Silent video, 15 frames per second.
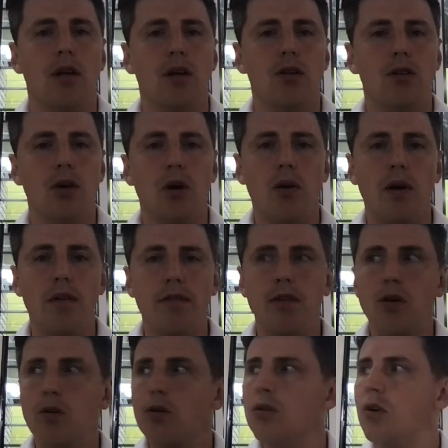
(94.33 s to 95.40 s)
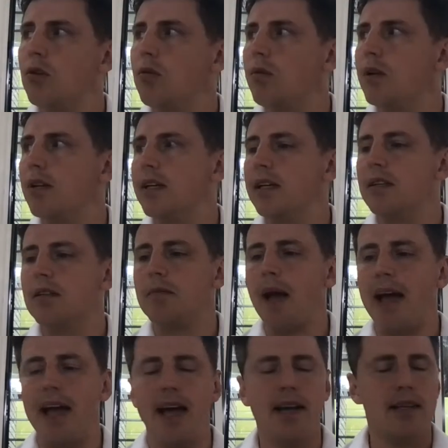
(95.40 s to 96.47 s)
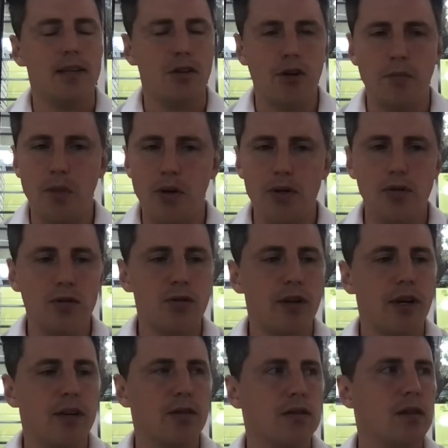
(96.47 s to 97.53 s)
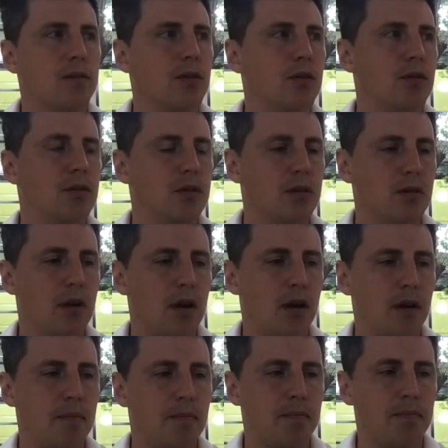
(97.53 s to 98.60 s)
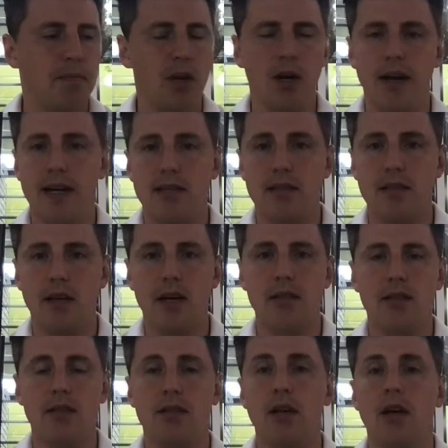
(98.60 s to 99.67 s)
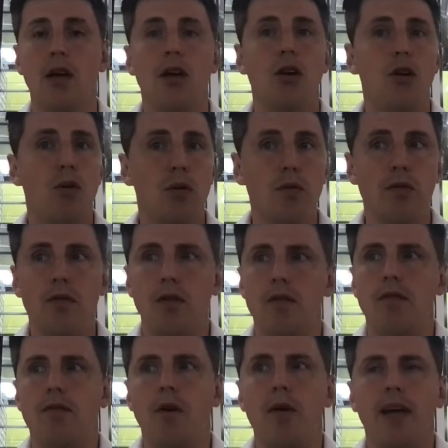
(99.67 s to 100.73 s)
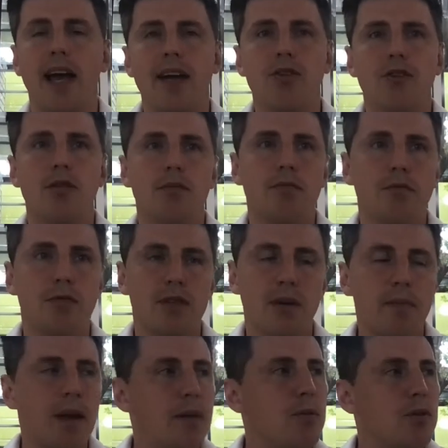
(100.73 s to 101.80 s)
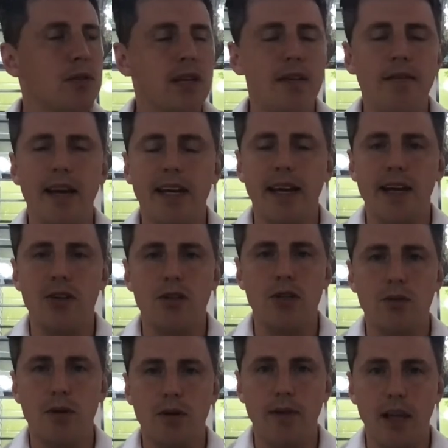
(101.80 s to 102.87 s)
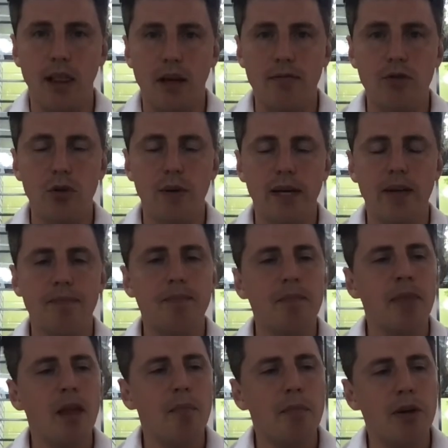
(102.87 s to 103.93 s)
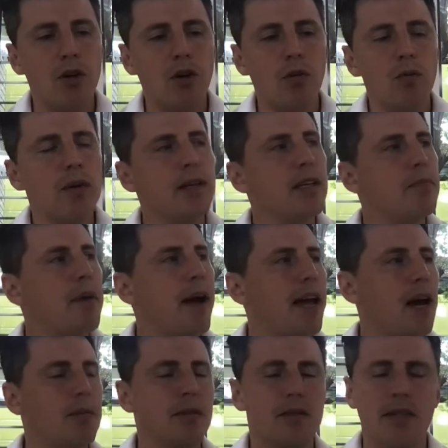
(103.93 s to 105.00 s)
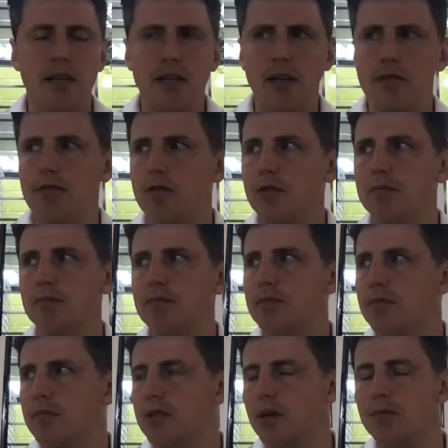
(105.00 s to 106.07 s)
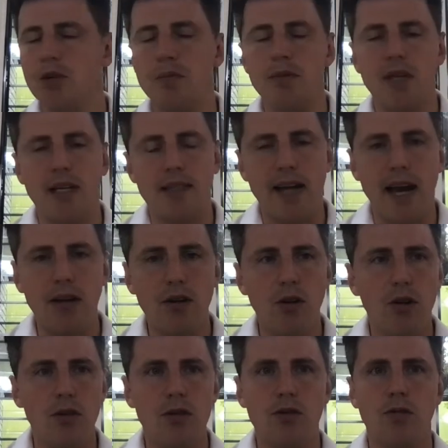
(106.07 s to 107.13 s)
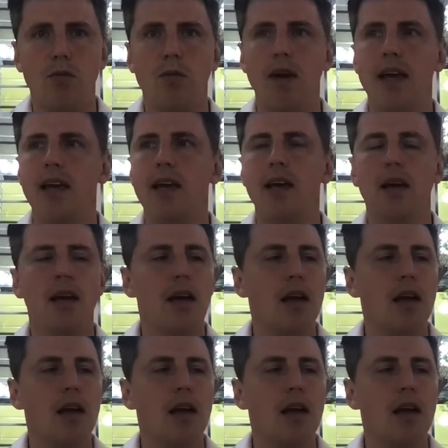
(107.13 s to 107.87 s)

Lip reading: so if you're not willing to pay, you're a personal trainer, you're someone who's exercise is your vocation. For some people, it's their vacation as well. They love doing it. But you're not willing to pay up to, from some gyms like $10 a week